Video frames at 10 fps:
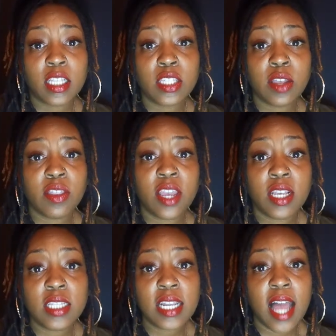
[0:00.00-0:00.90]
So
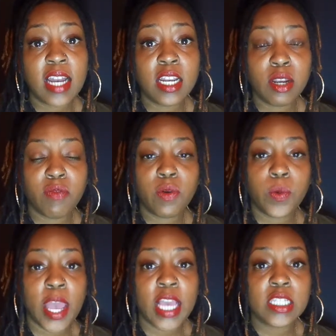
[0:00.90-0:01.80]
there's a lot of
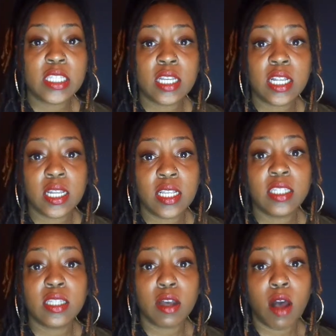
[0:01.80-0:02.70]
different ways to
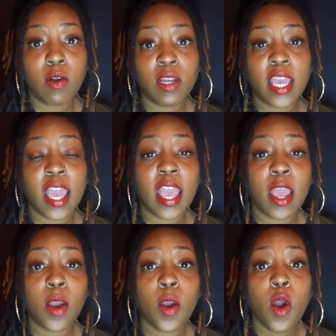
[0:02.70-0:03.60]
cleanse the colon,
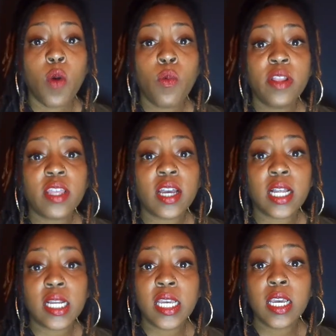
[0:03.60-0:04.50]
and with a
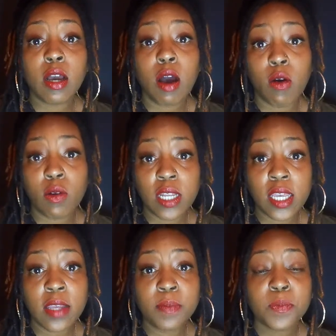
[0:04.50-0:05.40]
clean
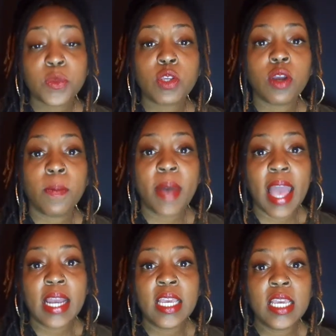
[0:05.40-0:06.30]
colon, your
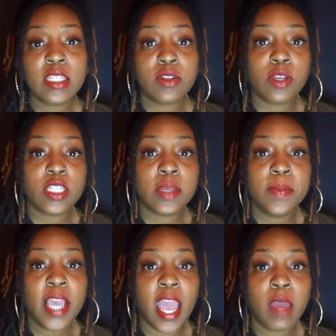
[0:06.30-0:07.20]
body is going to
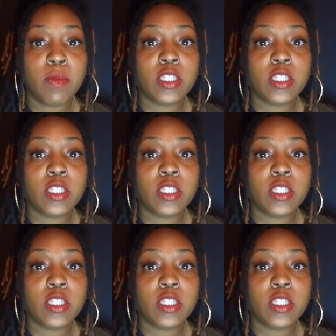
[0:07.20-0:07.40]
be able